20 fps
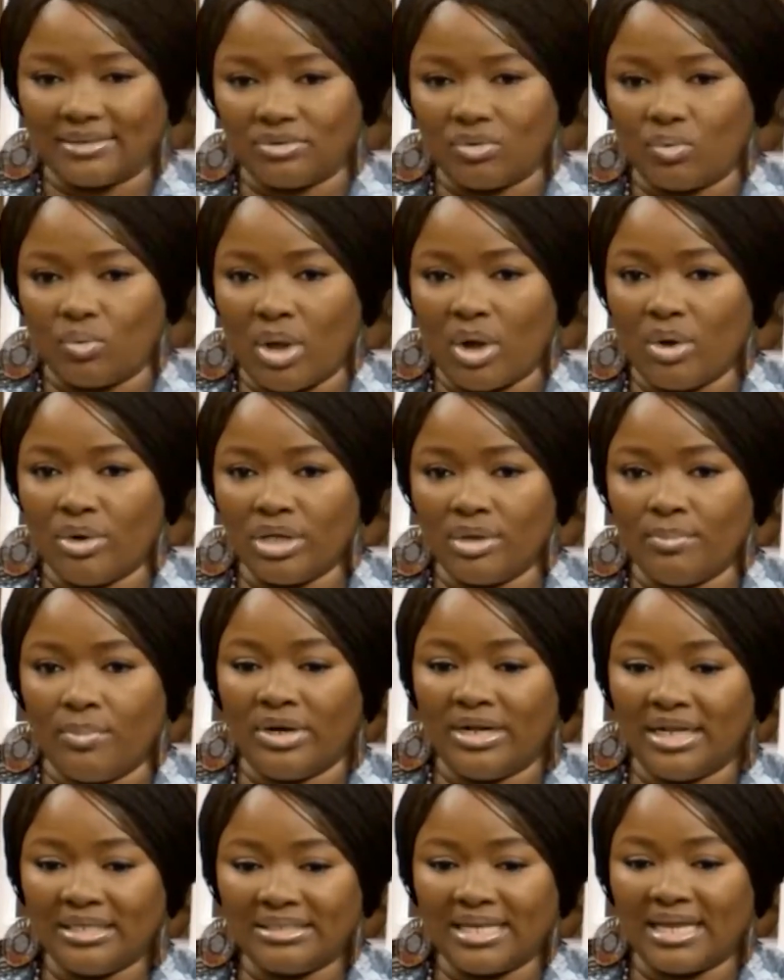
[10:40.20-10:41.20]
where Oyinbo
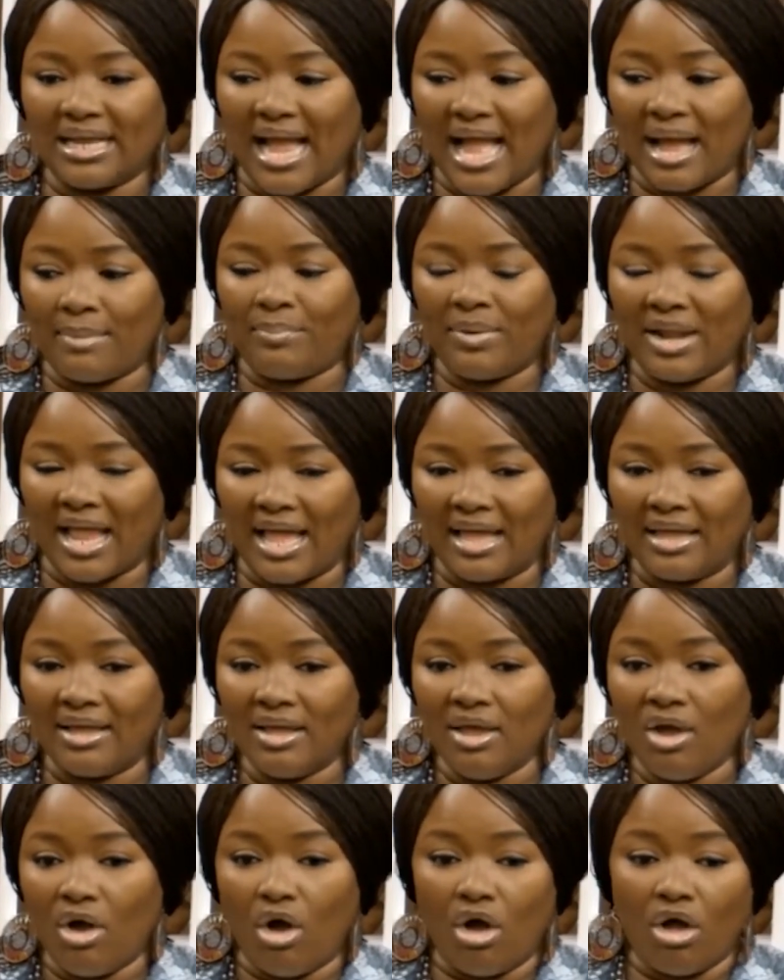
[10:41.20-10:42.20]
they take apply.
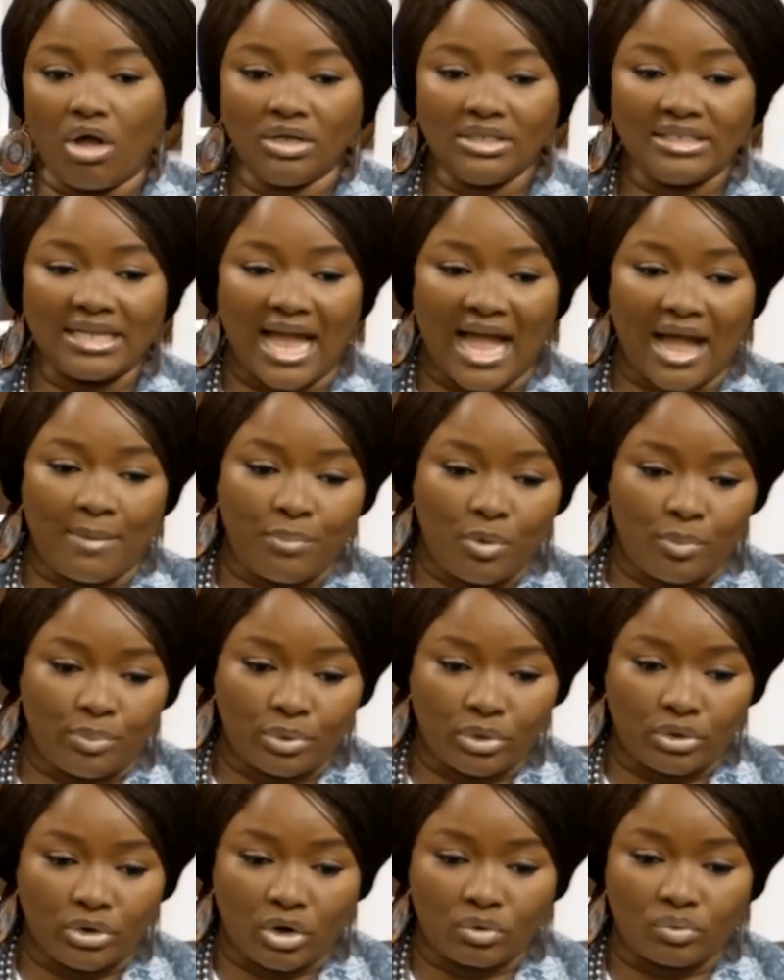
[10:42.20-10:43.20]
All the Apple
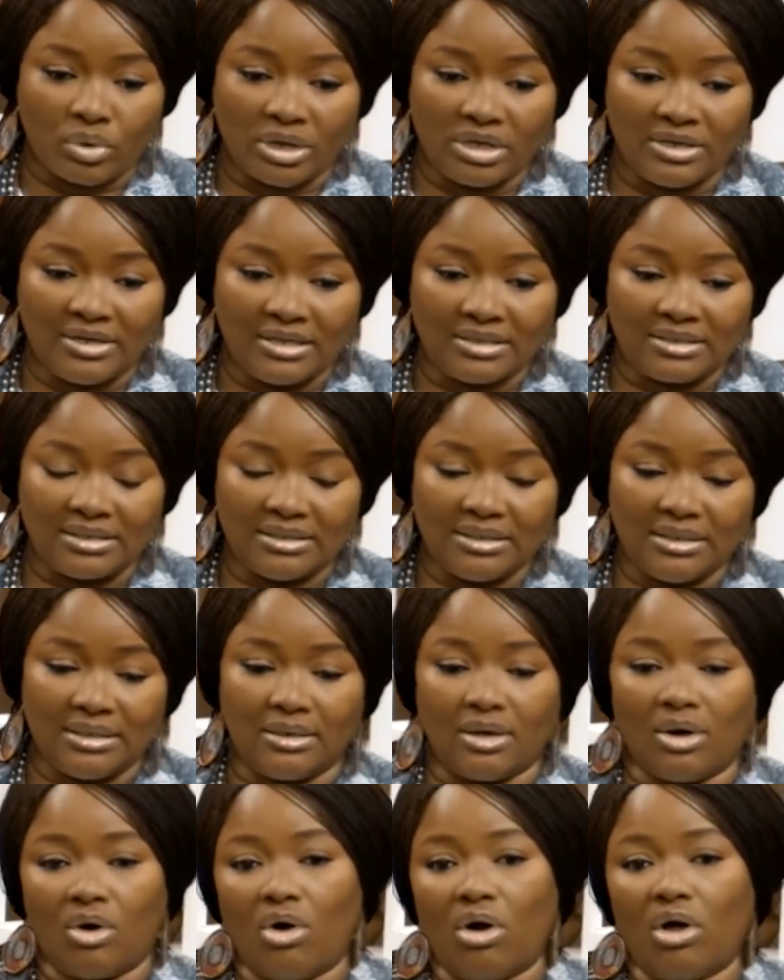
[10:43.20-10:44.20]
product where you they
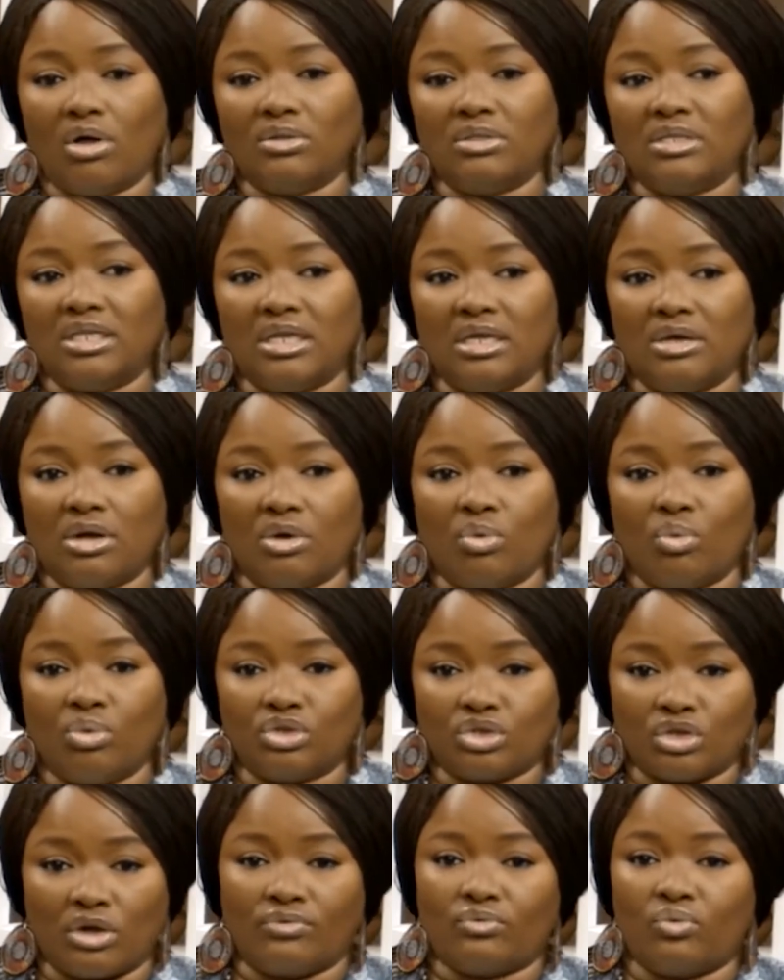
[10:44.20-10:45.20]
see, all the
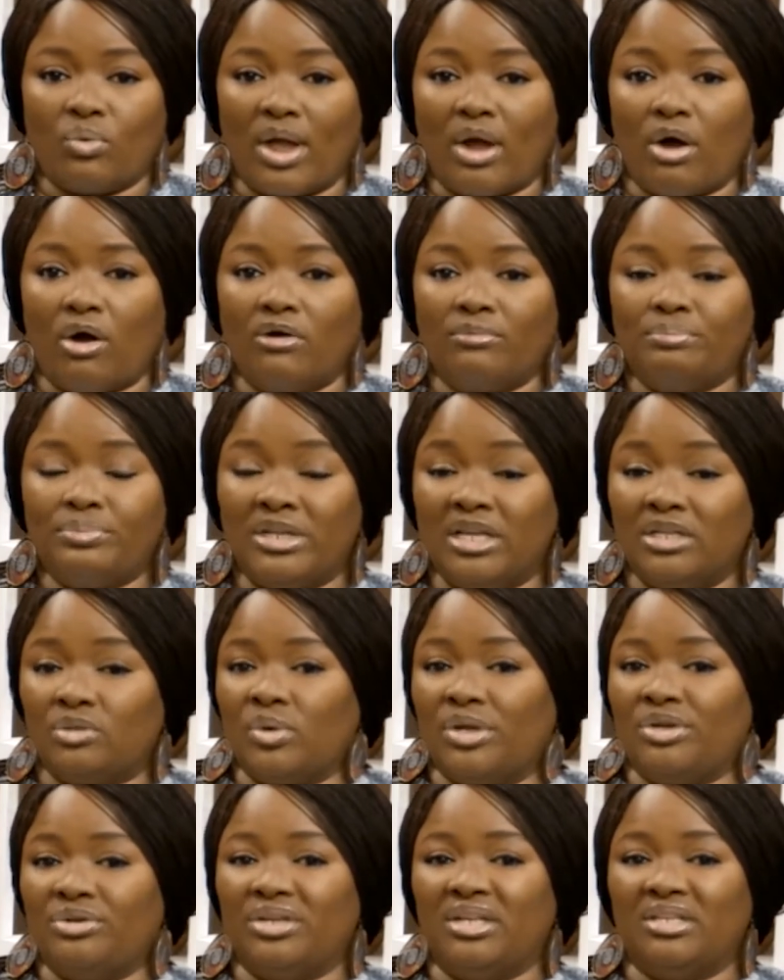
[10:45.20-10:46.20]
software update
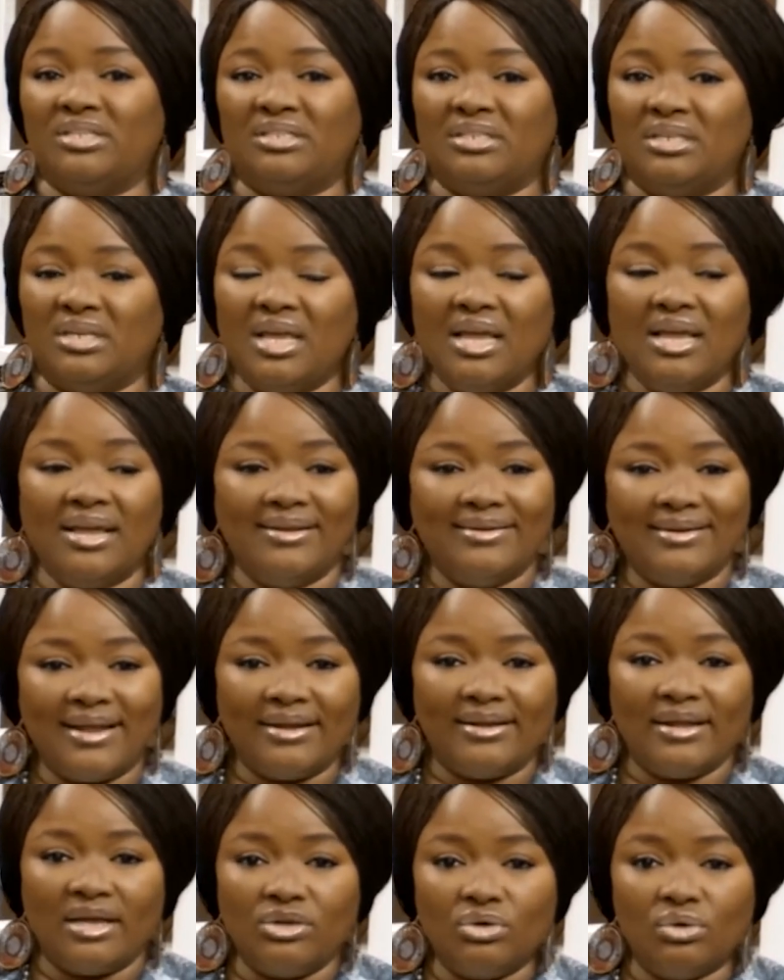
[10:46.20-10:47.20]
where you they see,
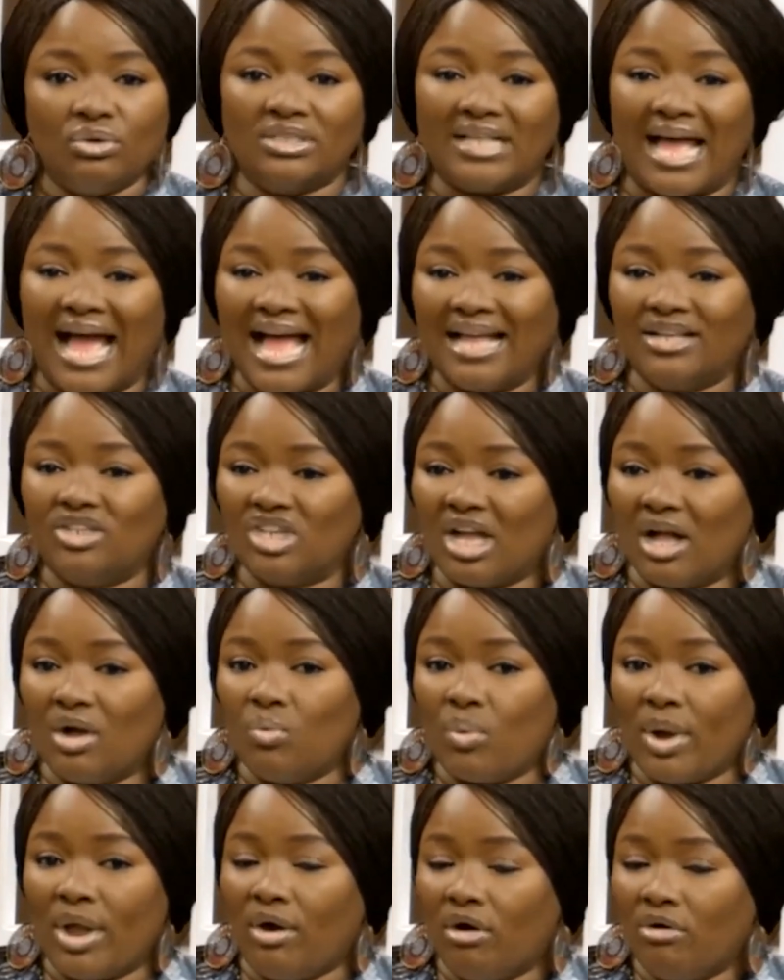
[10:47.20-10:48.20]
then they use agile
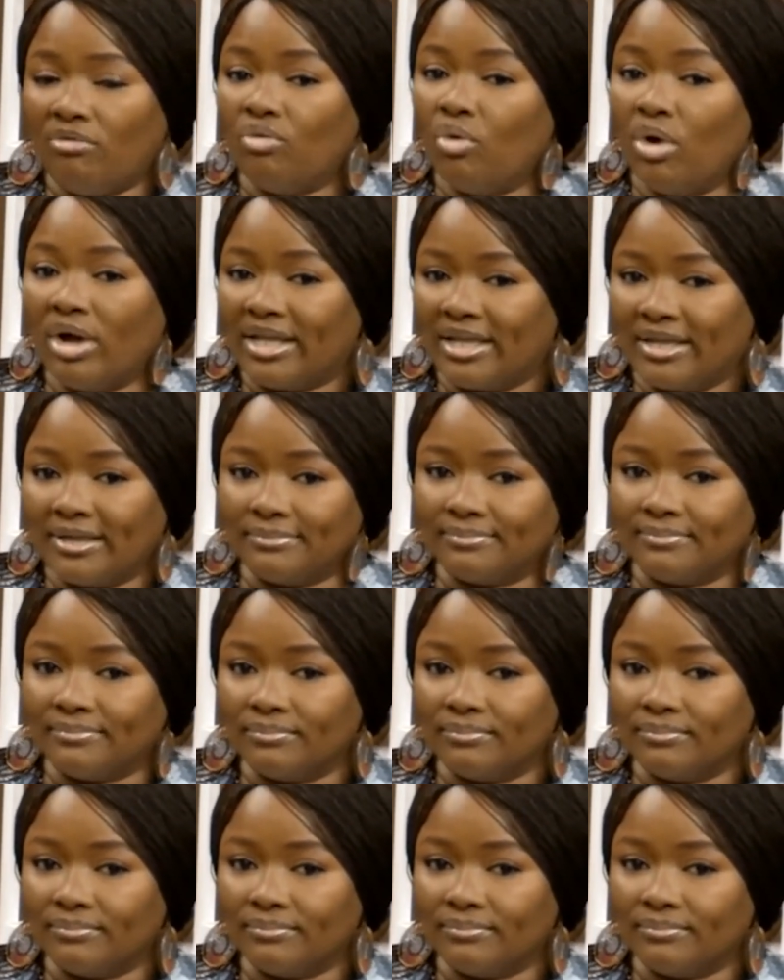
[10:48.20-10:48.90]
way of working.